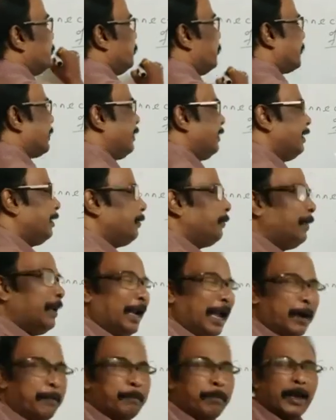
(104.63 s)
Okay, we will
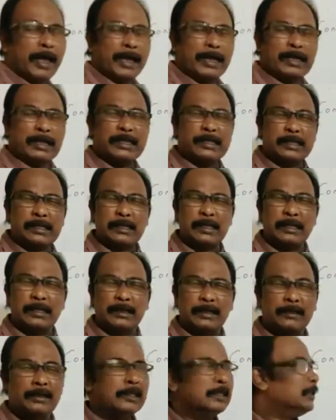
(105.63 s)
apply this
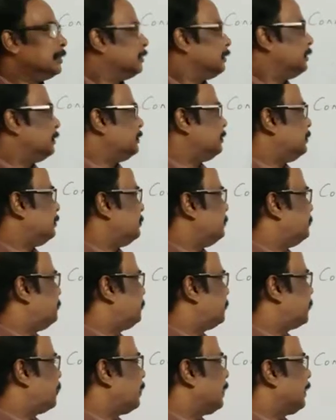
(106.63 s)

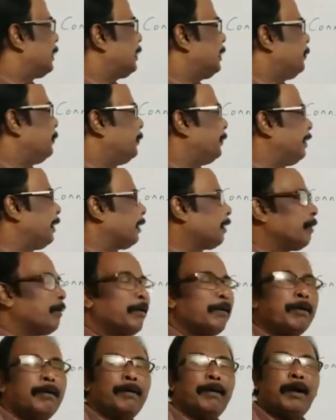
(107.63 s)
connecting wire
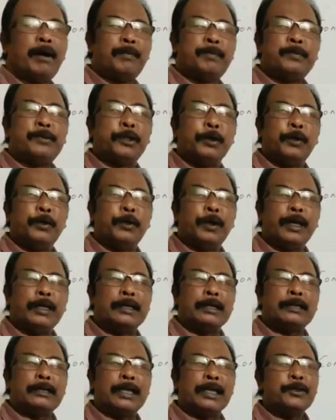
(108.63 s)
of zero
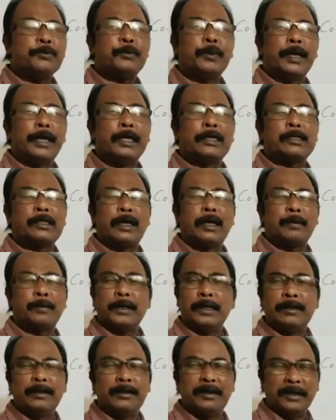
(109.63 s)
resistance while
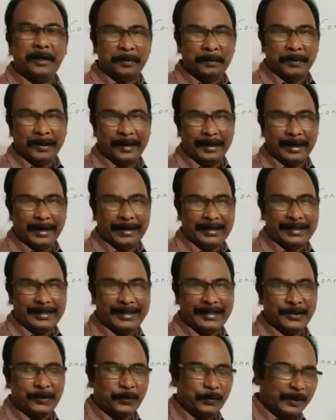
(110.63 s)
solving the numericals.
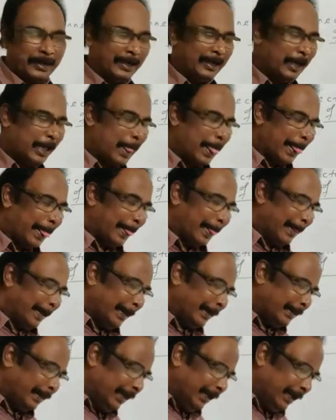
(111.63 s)
Okay,
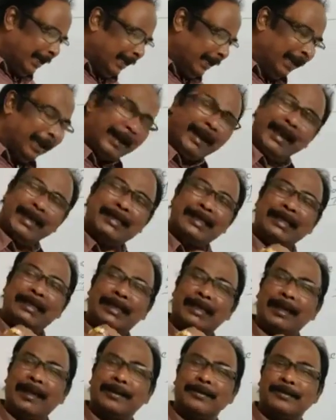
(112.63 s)
then
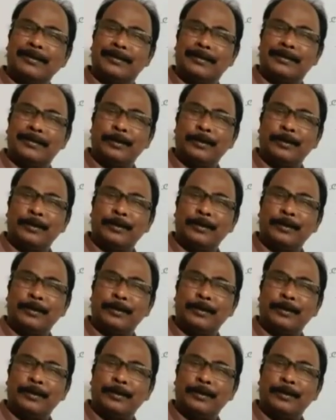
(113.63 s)
resistance.